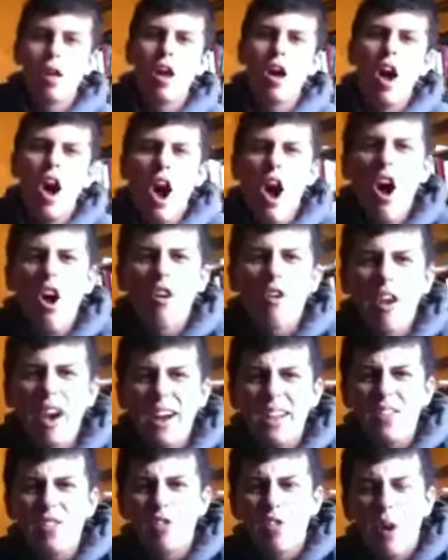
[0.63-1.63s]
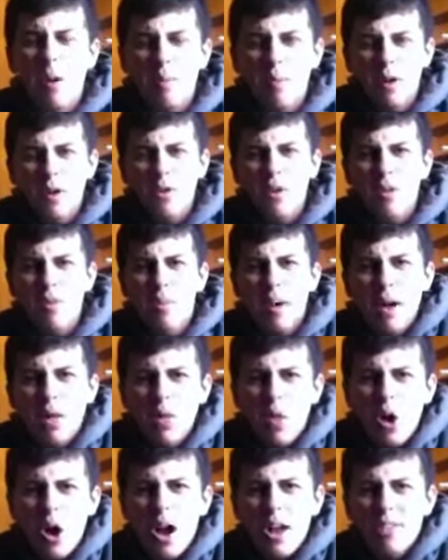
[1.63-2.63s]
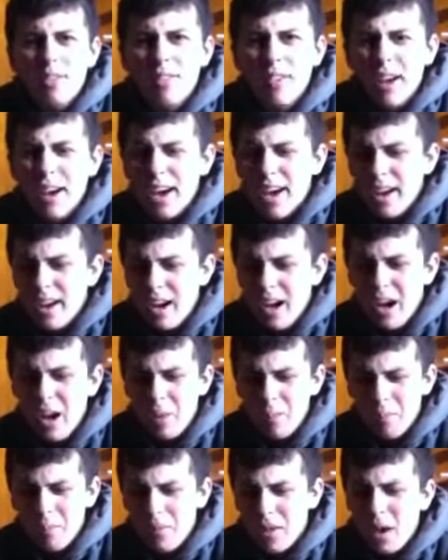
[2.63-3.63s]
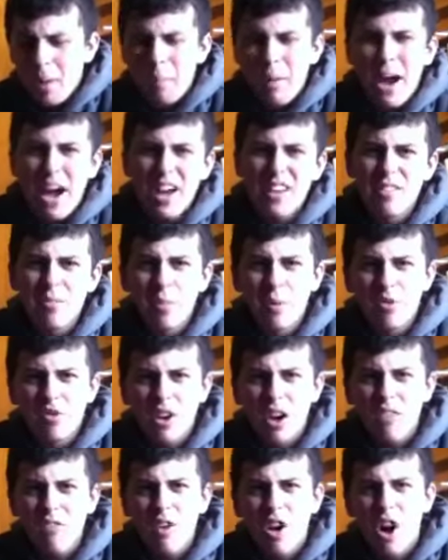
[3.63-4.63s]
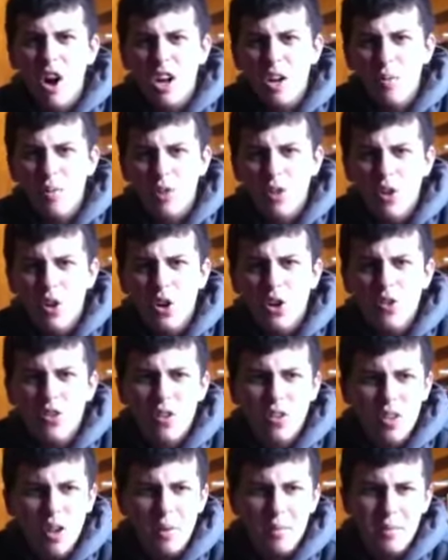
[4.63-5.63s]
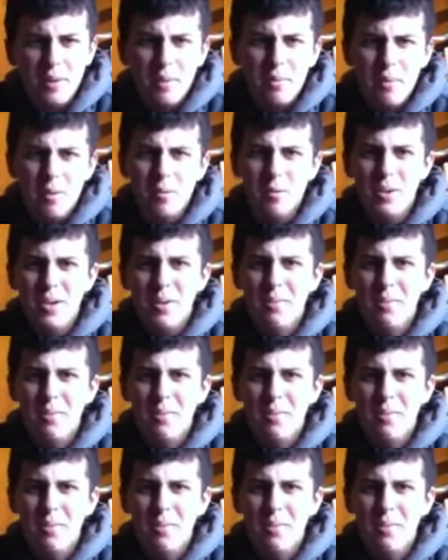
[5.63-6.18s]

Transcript: All right, so I'm here with my thoughts on a possible Jeff Hardy return to WWE.